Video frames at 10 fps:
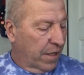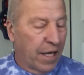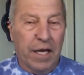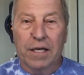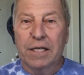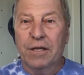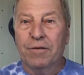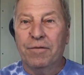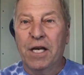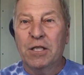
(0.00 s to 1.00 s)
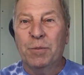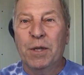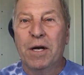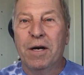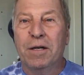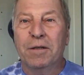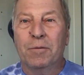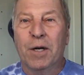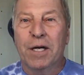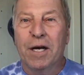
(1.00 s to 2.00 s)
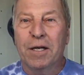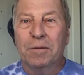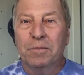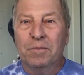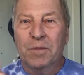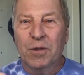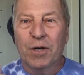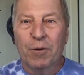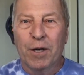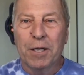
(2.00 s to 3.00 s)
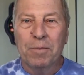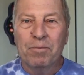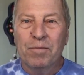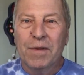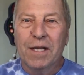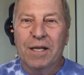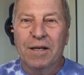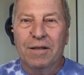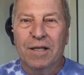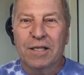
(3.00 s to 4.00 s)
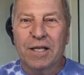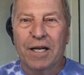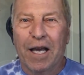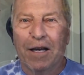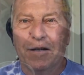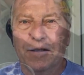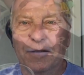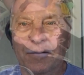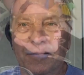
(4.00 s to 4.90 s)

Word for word: and get the face put on and whatnot. So anyway, let's get at her.